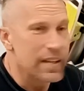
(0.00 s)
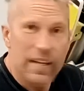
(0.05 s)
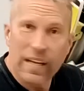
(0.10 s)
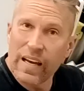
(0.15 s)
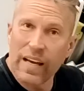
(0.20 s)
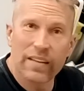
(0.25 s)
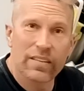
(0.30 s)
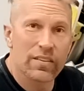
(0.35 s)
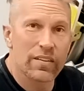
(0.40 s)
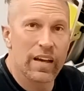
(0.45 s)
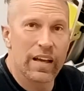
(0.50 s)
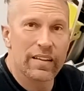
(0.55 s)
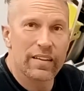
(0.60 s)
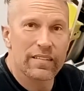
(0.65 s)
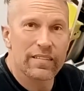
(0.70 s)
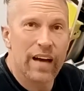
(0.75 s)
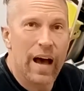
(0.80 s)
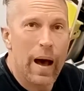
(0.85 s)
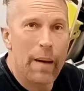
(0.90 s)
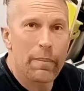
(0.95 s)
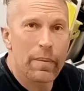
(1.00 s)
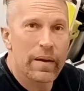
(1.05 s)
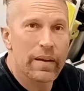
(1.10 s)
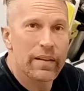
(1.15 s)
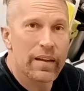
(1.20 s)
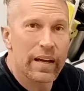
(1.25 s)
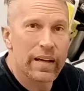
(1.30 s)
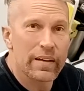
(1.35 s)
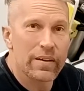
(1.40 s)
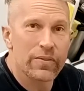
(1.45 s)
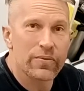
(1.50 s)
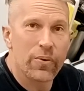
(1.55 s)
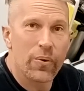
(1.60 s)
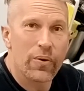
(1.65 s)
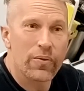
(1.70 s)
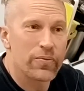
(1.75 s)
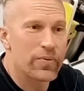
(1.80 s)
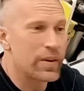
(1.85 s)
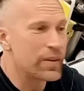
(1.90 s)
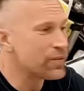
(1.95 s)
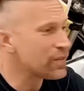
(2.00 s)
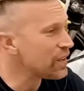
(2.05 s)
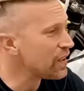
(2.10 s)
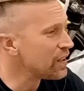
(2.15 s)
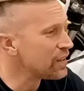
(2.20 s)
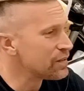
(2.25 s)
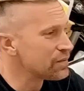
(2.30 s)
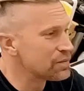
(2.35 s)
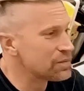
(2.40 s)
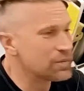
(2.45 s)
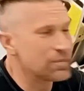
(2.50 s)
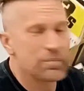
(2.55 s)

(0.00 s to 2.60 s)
Hits at the top end like a 450.